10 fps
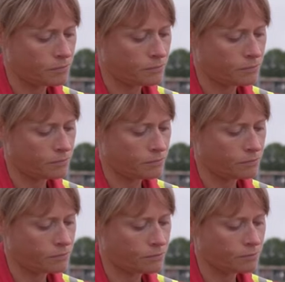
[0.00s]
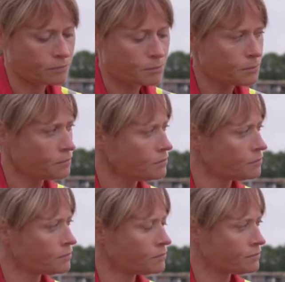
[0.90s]

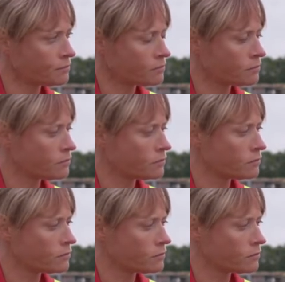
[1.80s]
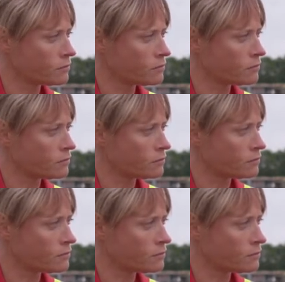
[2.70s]
The person shown says nothing.